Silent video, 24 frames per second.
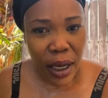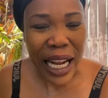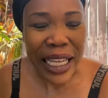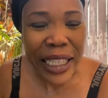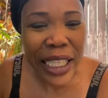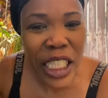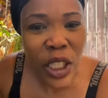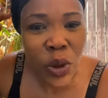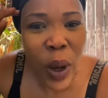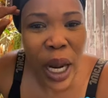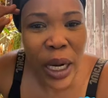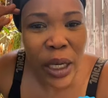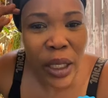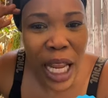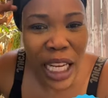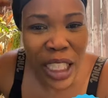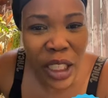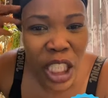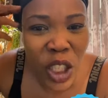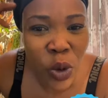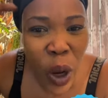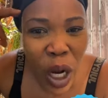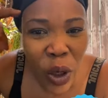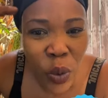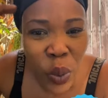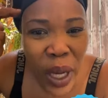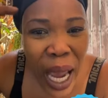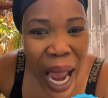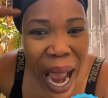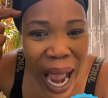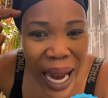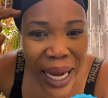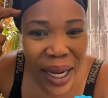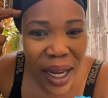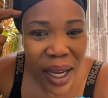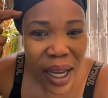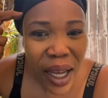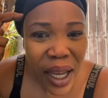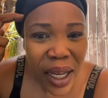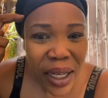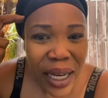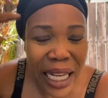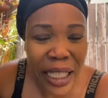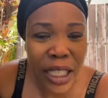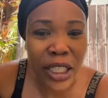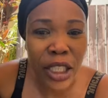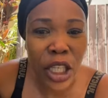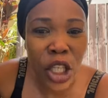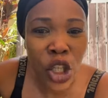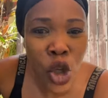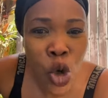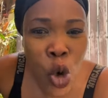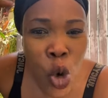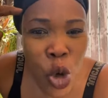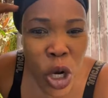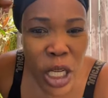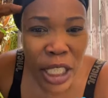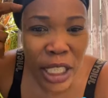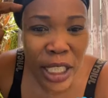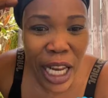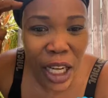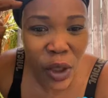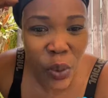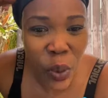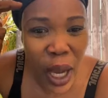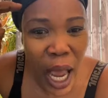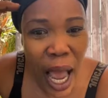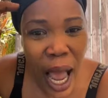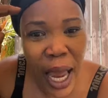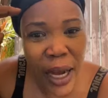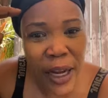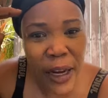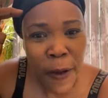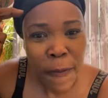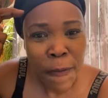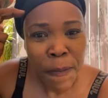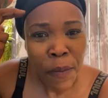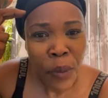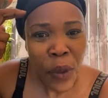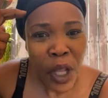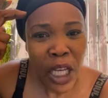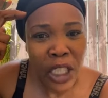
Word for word: That is what that is what we had. That is the unity that we had.